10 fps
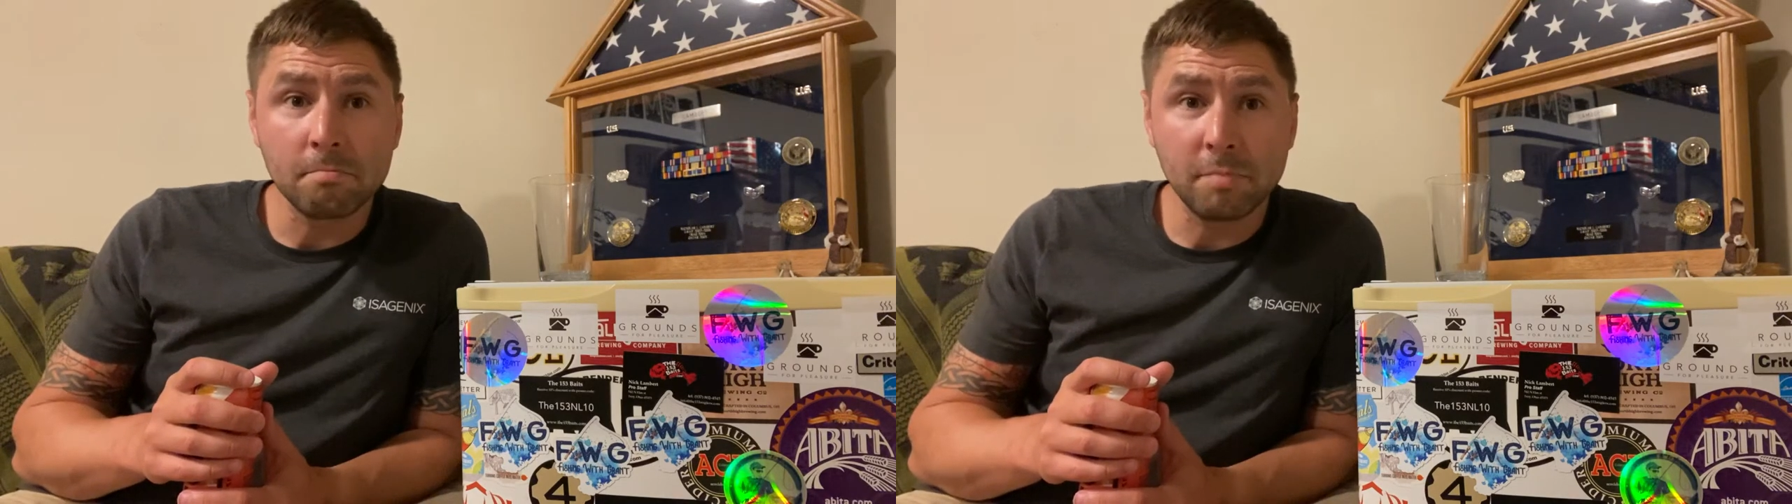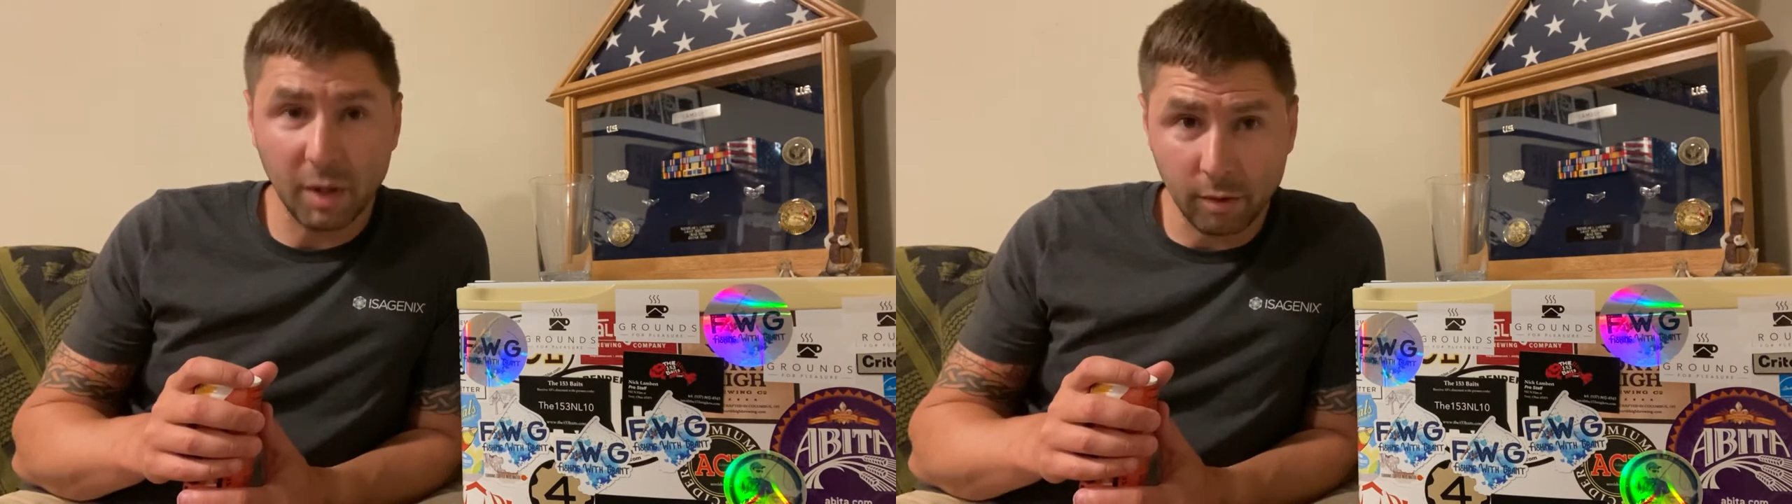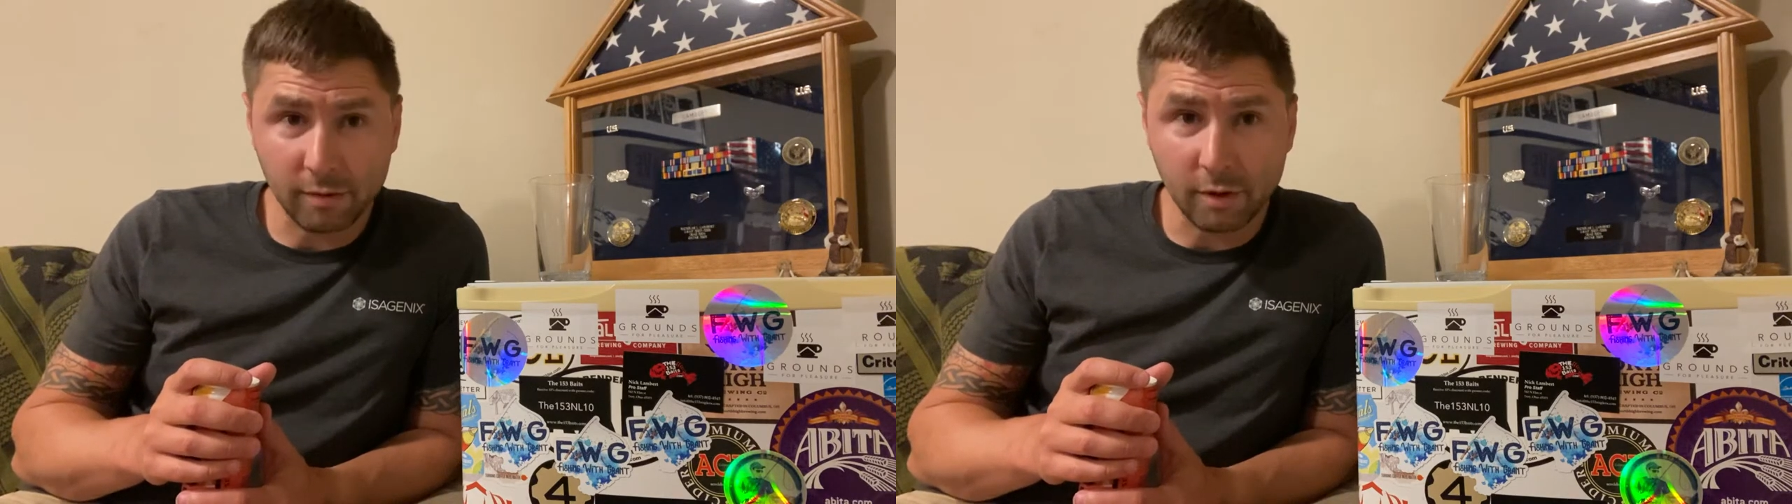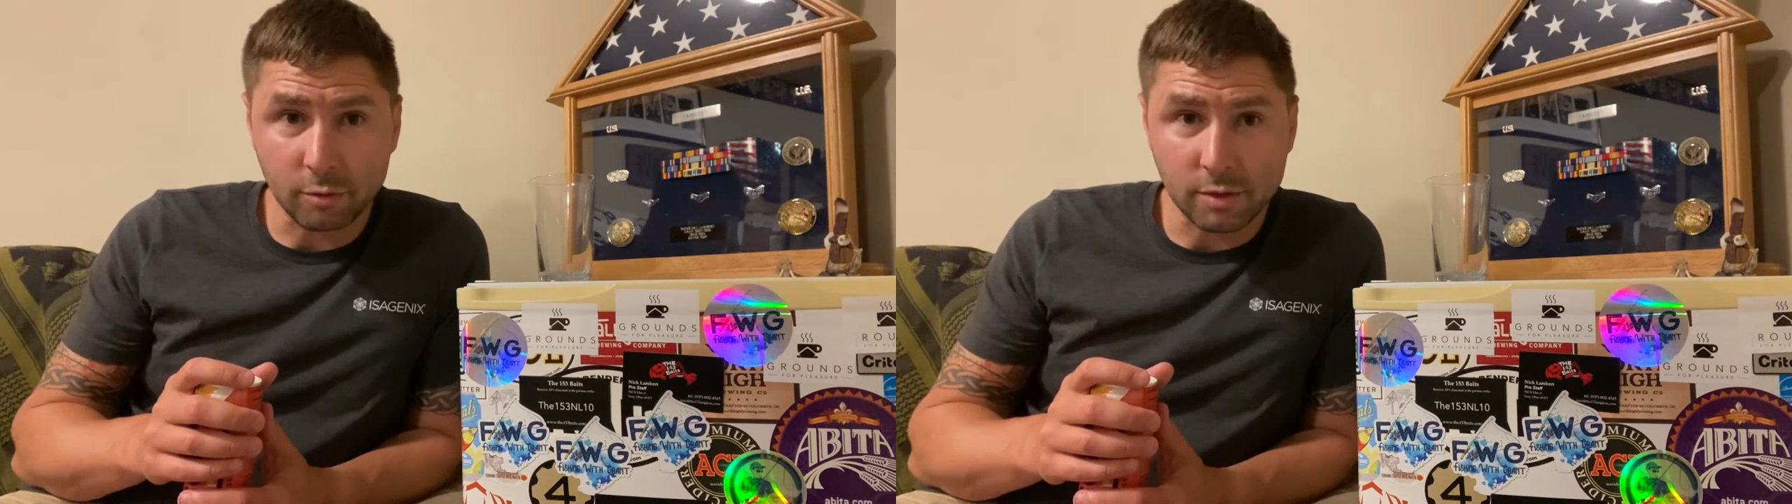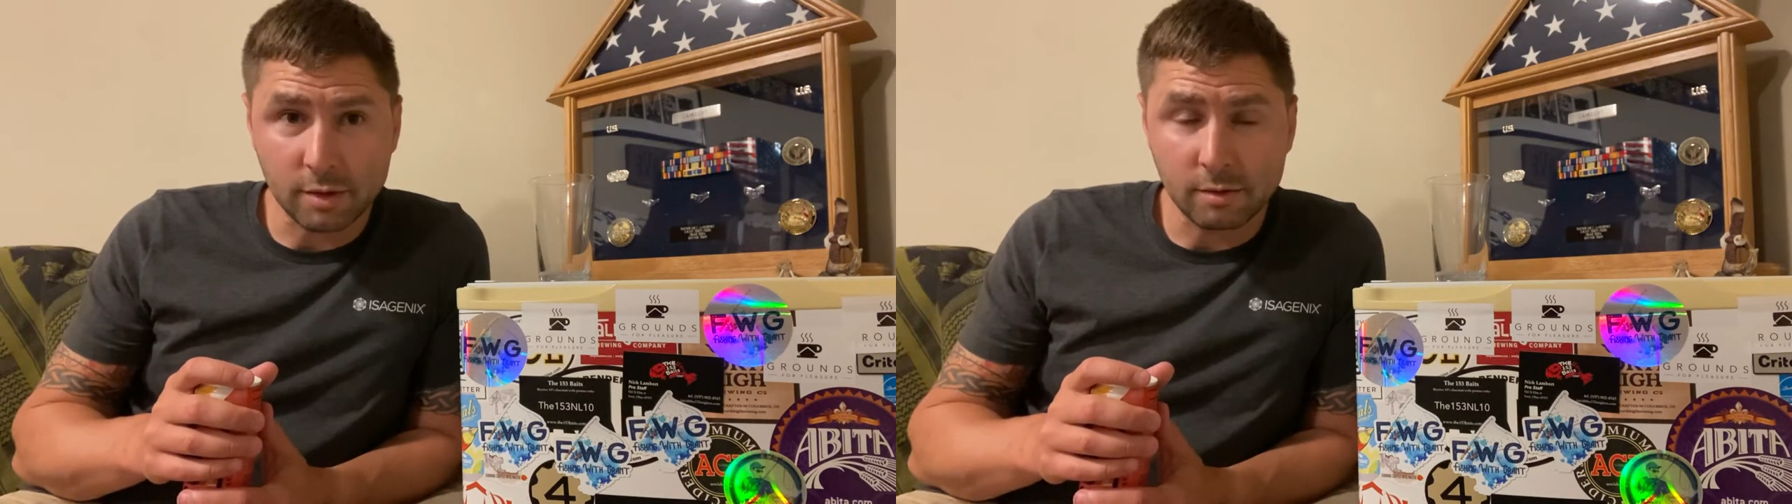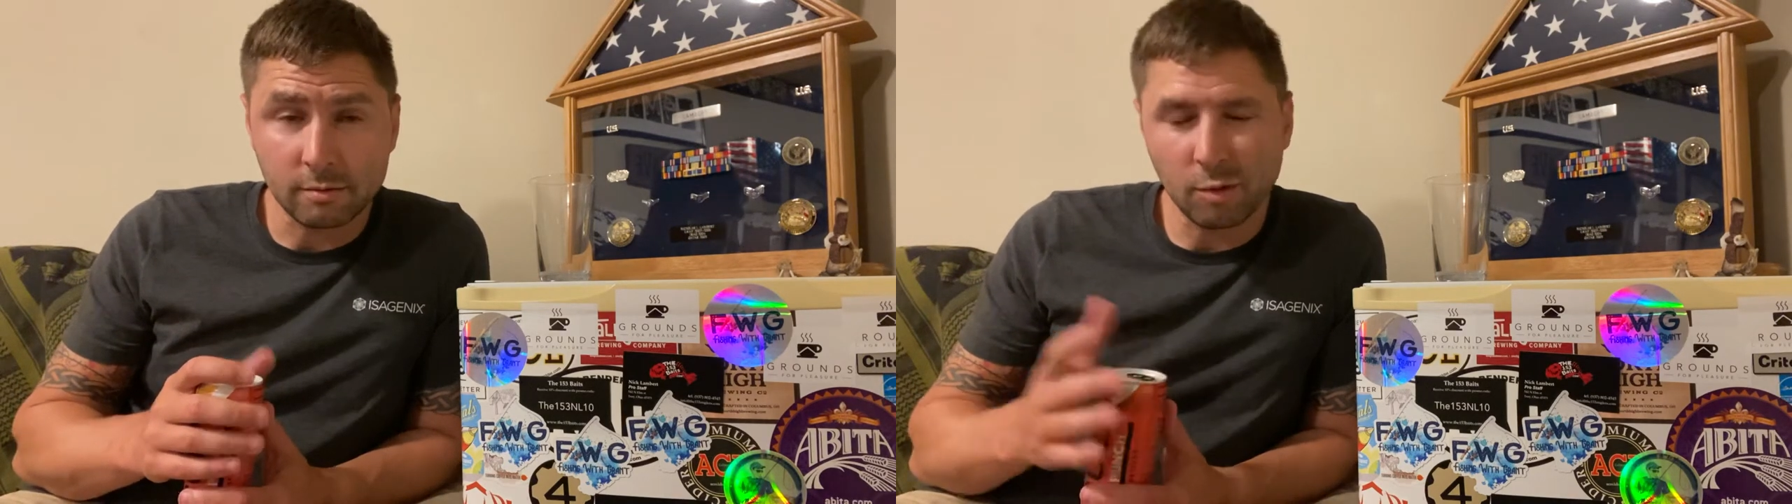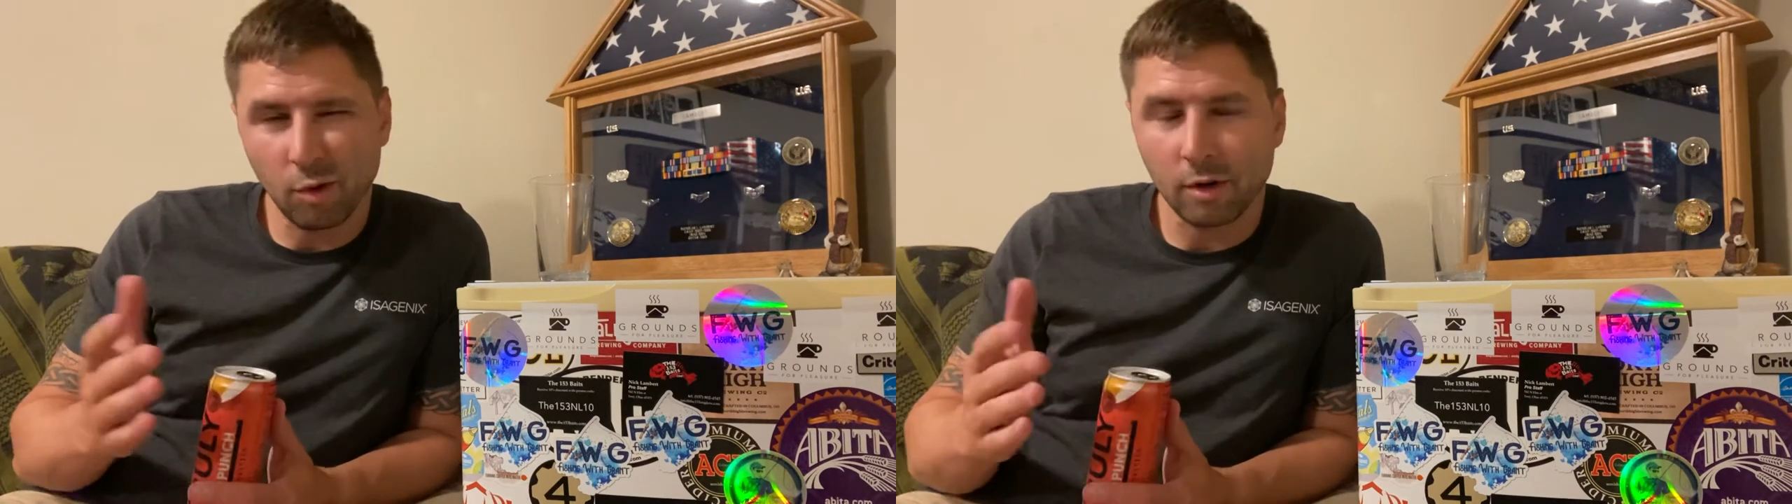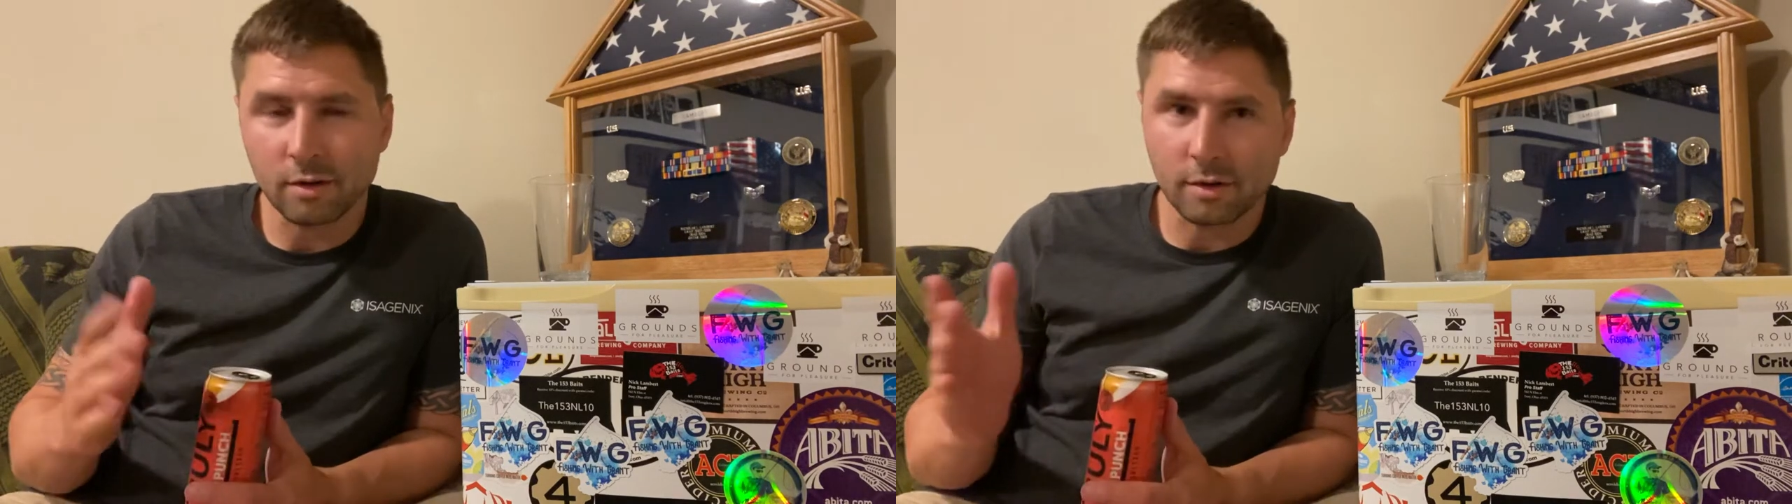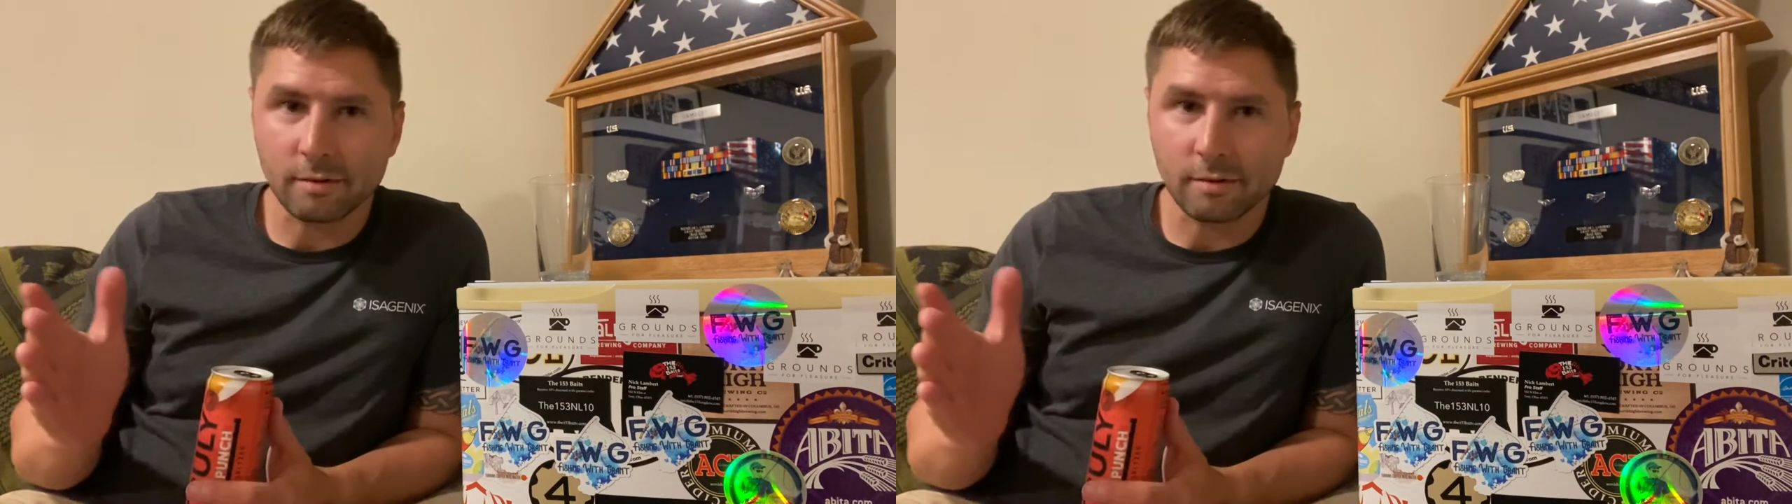beer reviews, or